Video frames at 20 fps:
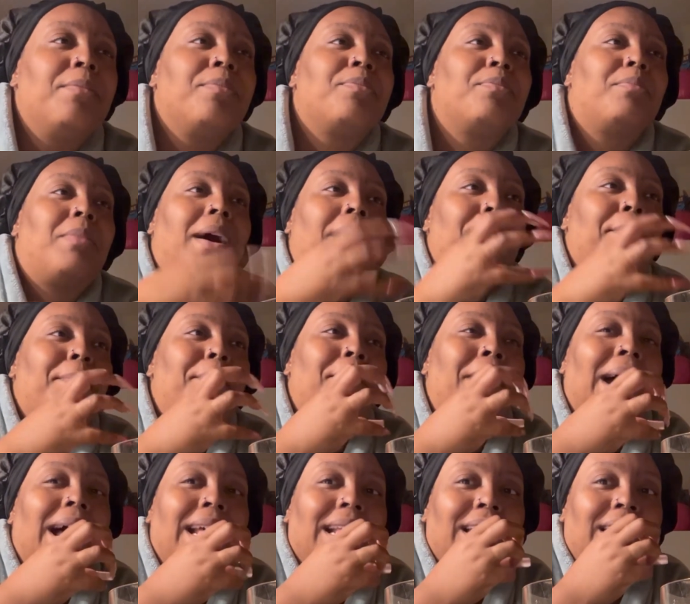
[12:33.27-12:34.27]
my
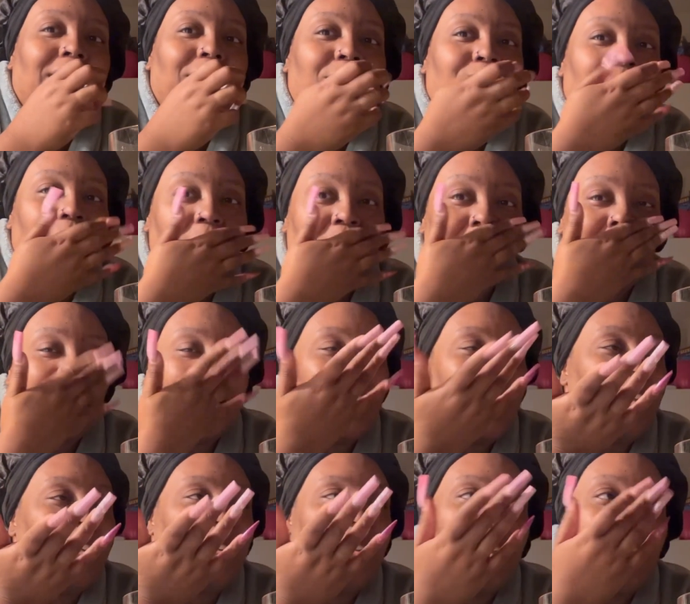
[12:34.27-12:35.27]
body feels, and
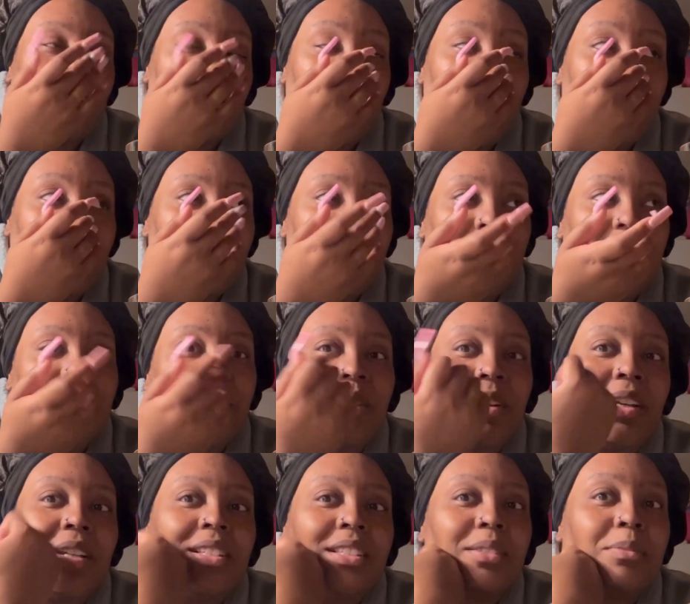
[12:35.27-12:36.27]
I know y'all like, she
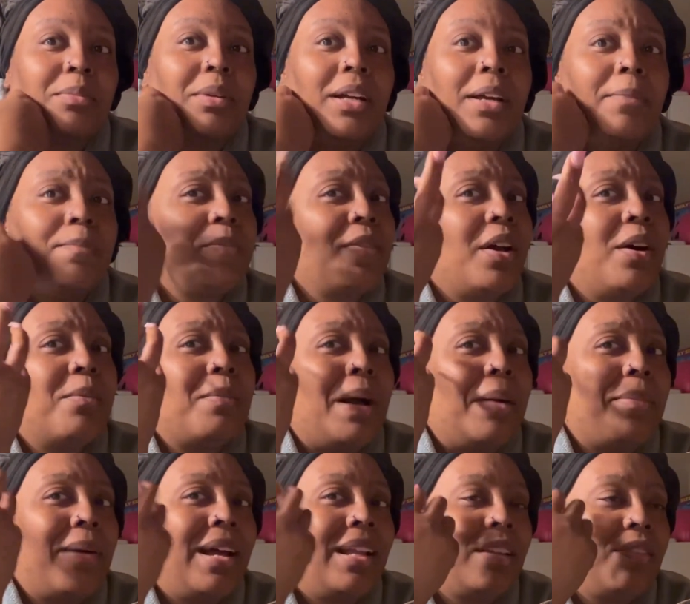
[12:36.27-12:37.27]
crazy, but no, my
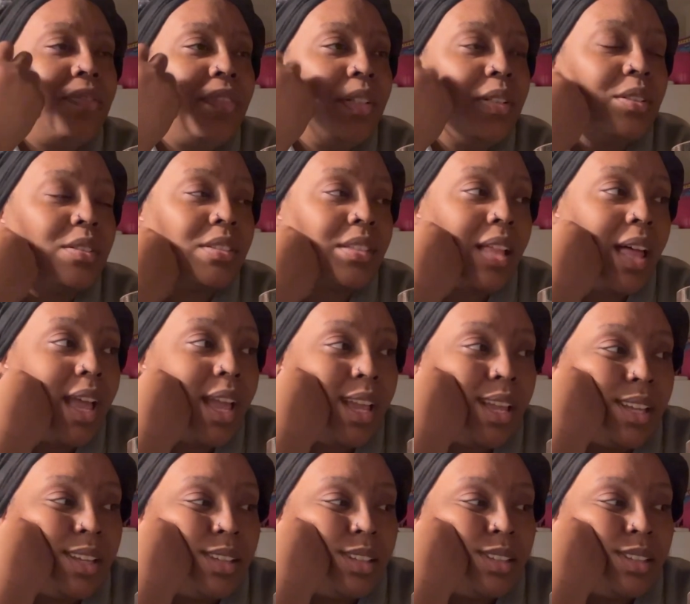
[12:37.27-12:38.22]
body feels like